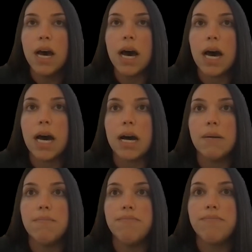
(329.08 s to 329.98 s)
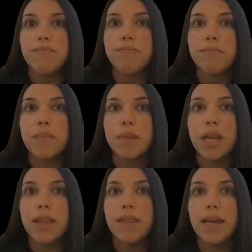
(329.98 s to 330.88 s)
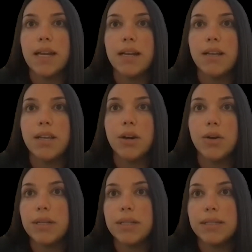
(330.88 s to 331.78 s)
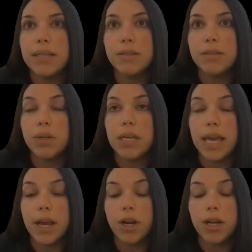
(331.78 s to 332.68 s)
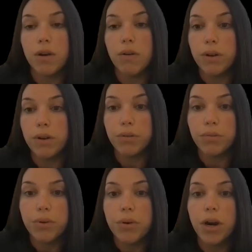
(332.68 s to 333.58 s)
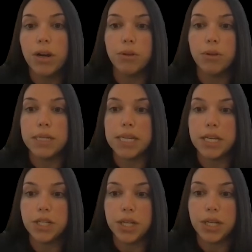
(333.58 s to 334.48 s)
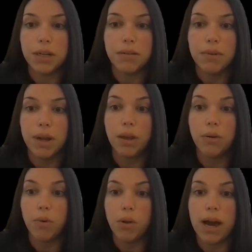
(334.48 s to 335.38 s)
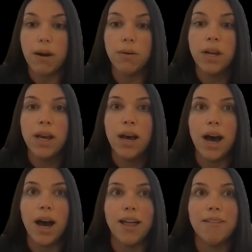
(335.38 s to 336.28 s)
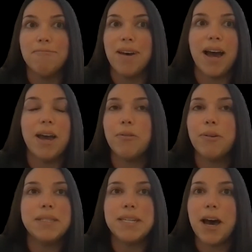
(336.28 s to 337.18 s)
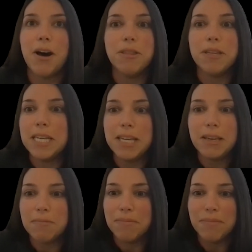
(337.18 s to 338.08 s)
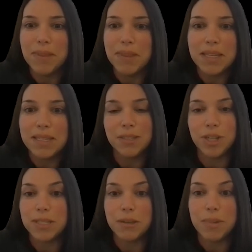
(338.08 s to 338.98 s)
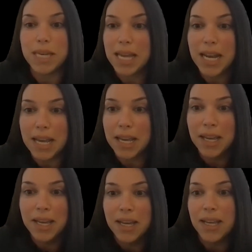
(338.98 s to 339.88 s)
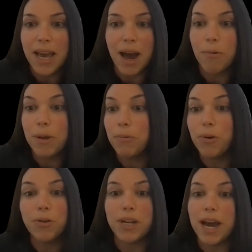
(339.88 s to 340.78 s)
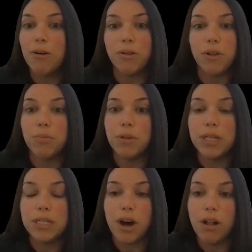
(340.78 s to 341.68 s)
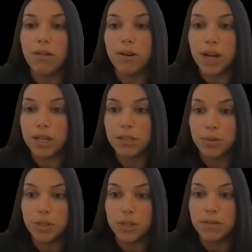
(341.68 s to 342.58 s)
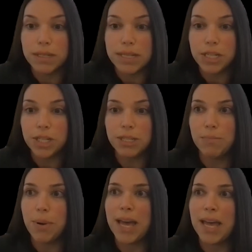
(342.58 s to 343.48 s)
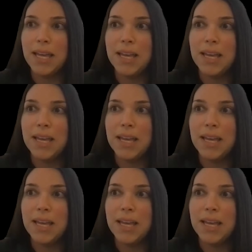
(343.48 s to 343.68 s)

And then, it's really carried over through our implementation and rollout. I always tell the team, this is just the beginning. Yeah, we rolled out globally to all of our customer service agents, but